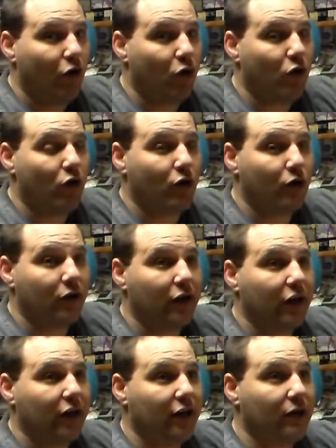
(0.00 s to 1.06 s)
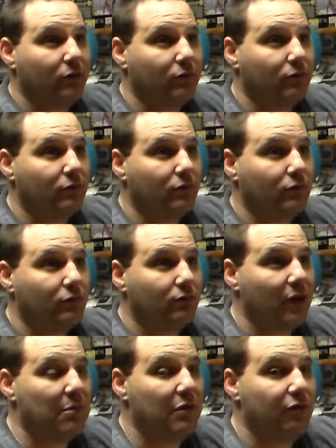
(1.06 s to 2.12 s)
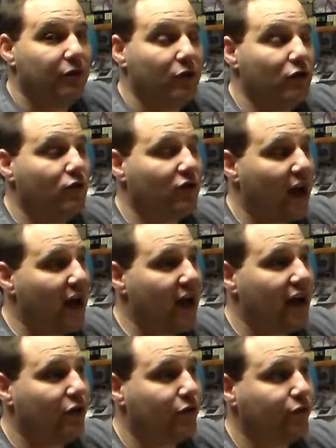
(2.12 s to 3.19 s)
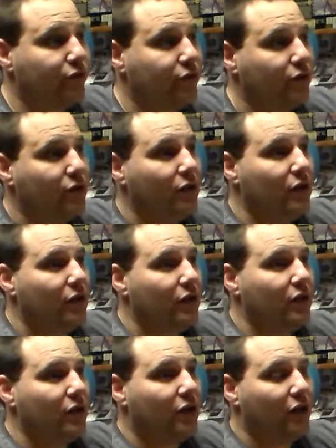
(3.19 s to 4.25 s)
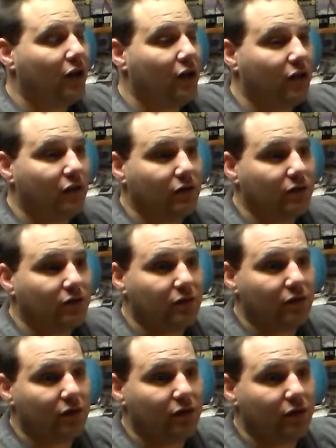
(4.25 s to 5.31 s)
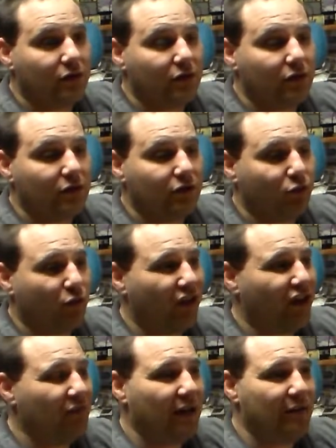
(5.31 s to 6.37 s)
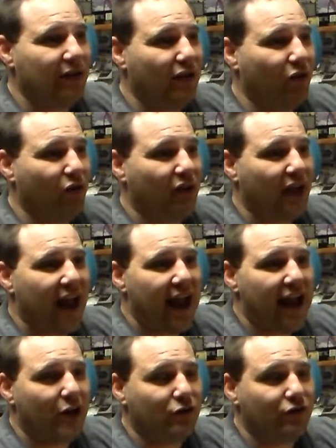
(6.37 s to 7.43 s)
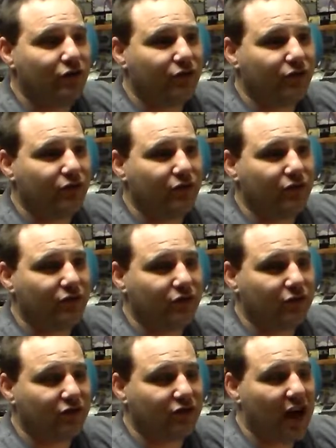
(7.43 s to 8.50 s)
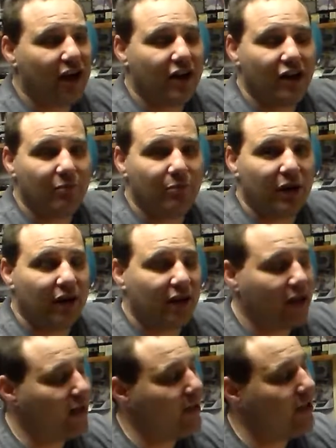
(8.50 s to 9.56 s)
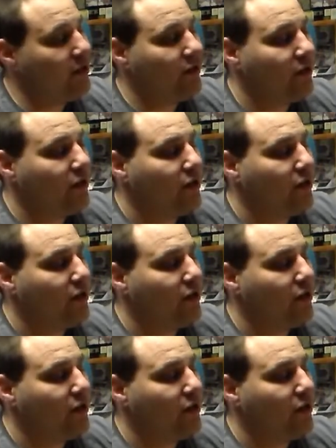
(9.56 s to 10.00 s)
or maybe a few new tiles to where maybe you go in a house, stock up, barricade,